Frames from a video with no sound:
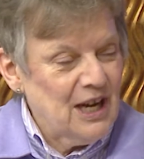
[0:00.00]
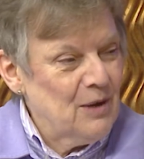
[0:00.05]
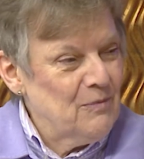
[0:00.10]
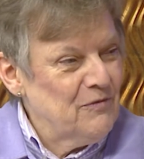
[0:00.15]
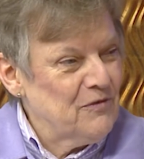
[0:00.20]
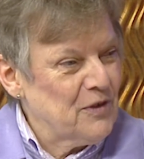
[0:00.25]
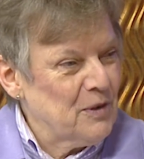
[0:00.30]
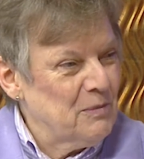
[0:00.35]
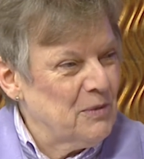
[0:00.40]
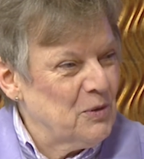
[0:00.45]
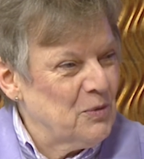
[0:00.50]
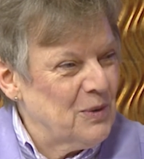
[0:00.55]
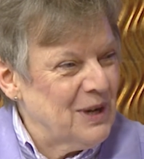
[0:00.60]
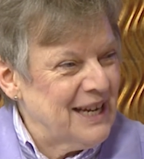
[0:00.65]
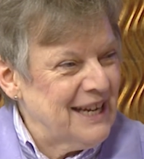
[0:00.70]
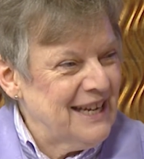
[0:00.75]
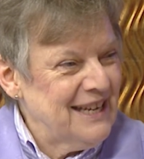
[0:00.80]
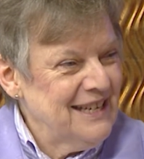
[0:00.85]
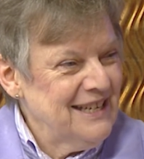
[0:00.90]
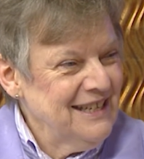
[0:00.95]
Come From
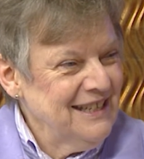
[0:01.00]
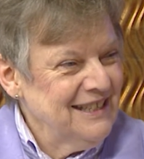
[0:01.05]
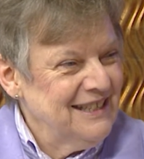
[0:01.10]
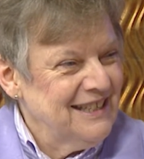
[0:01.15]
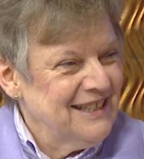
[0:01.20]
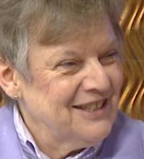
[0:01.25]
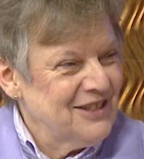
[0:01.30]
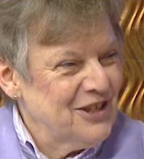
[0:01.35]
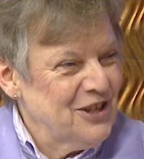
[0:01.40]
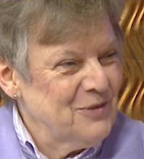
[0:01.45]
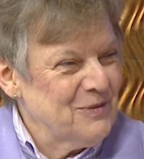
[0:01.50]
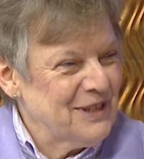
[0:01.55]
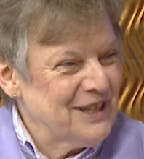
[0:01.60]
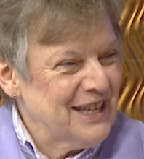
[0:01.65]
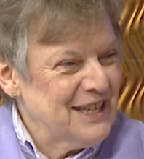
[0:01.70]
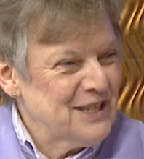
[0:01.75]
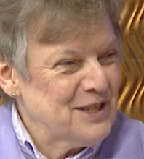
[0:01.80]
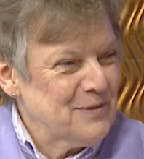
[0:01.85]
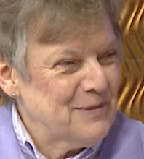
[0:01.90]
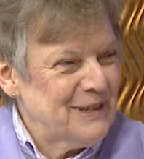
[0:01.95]
Away, do you know
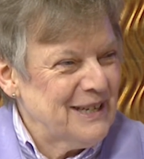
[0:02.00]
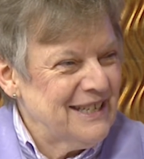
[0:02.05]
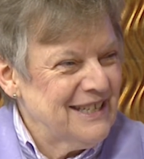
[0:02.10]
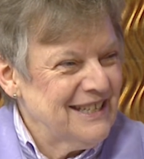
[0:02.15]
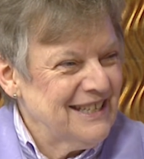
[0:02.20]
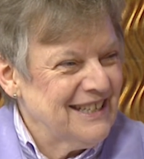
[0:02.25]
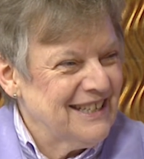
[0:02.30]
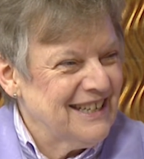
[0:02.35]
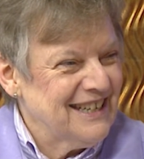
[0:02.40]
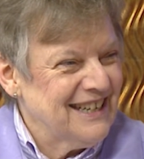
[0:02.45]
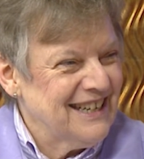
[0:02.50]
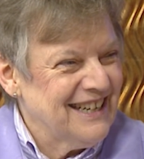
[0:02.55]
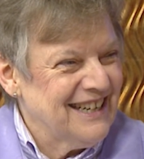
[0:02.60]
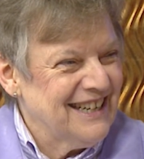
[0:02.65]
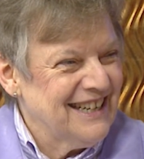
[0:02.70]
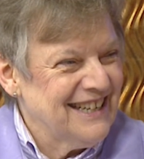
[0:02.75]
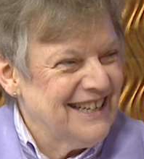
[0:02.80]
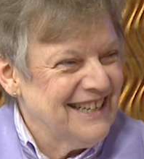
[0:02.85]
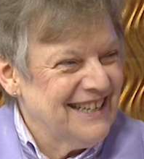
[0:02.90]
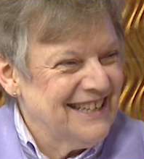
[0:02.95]
what that's about? That
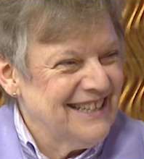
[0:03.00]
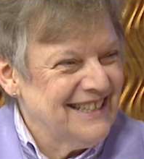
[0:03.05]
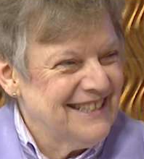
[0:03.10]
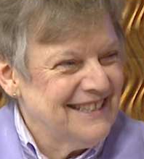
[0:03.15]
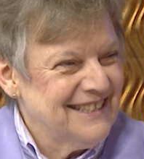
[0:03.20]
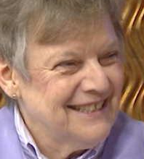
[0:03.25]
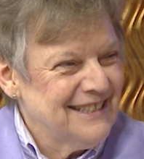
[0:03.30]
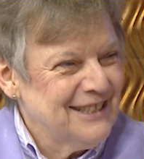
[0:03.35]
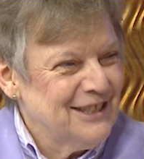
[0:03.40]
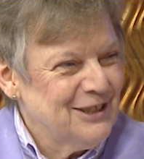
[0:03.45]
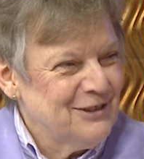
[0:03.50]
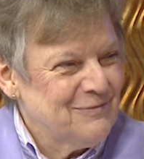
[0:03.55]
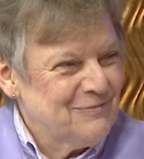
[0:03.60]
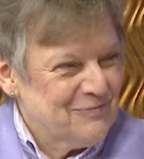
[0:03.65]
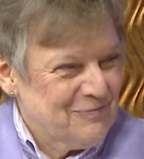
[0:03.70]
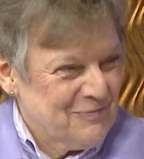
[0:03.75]
is, uh, yeah,